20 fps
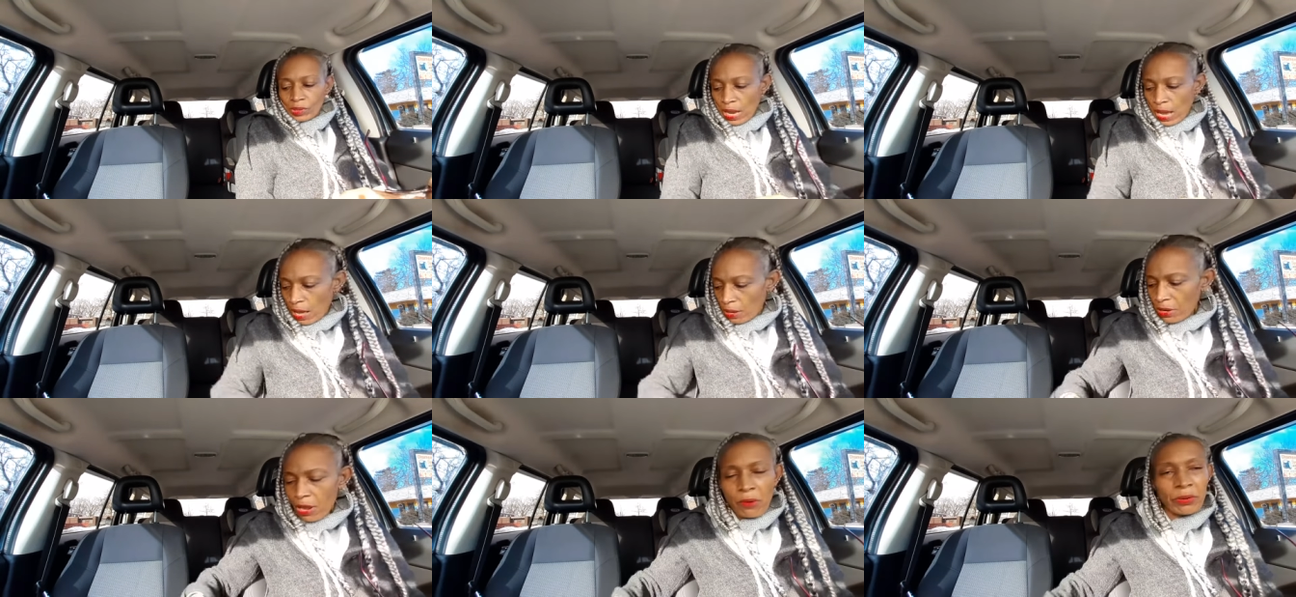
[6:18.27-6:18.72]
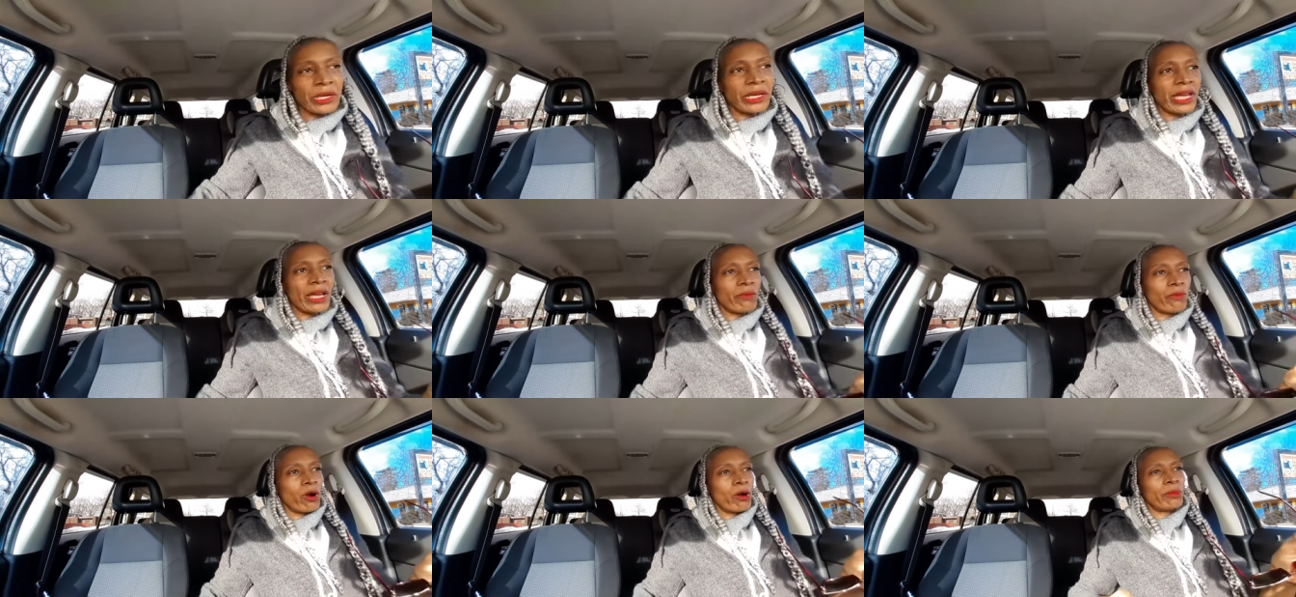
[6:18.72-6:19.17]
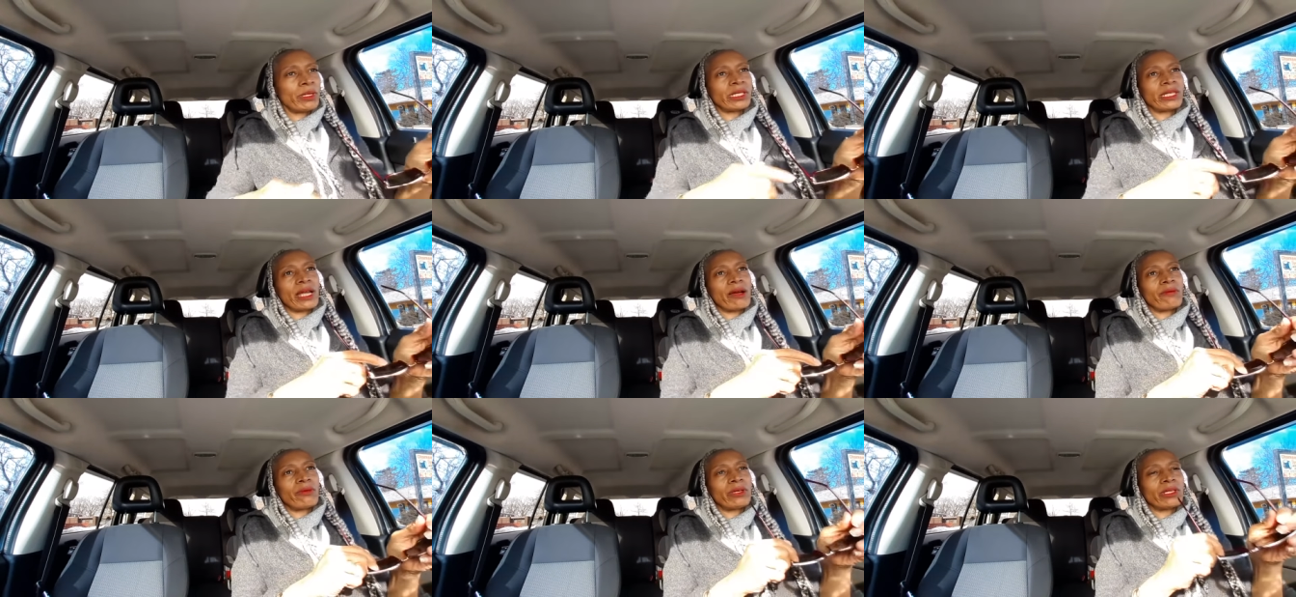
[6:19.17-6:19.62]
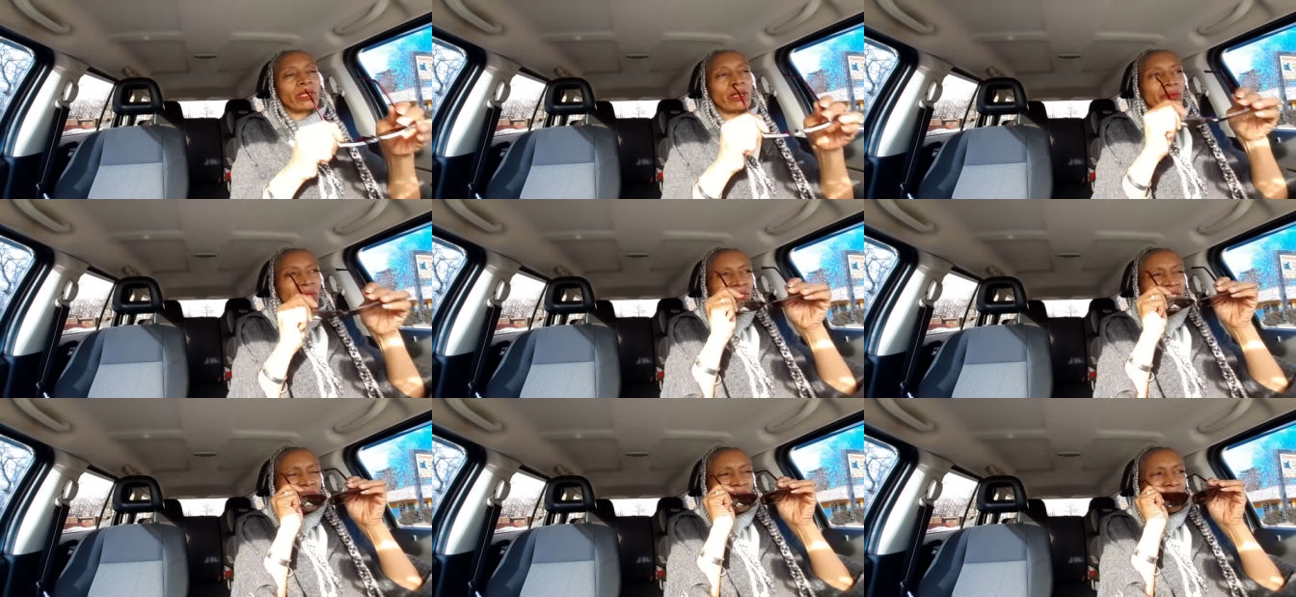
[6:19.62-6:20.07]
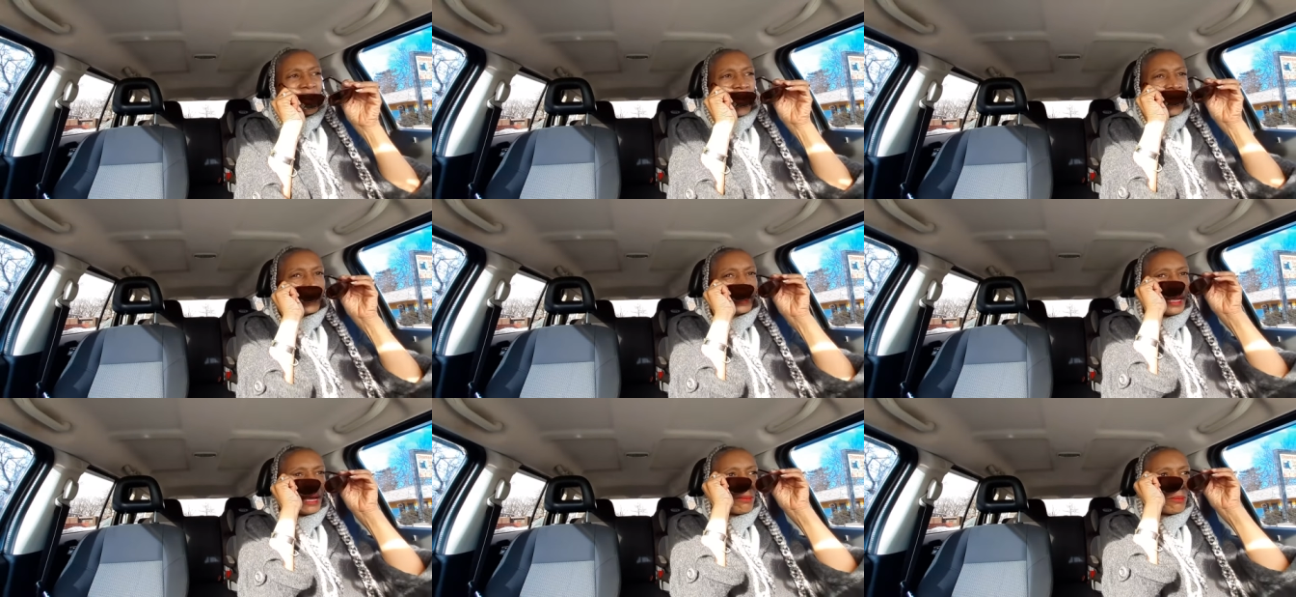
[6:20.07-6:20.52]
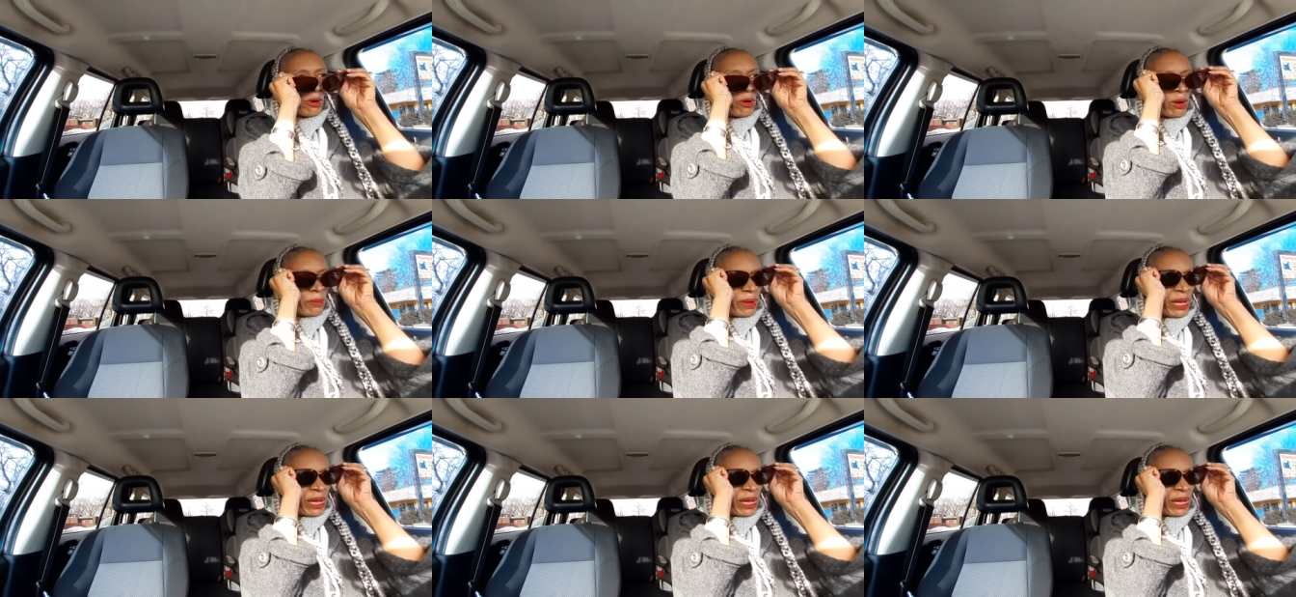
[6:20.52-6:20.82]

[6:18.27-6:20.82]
I don't know when it get warm and stuff. We'll, we'll start hanging out more.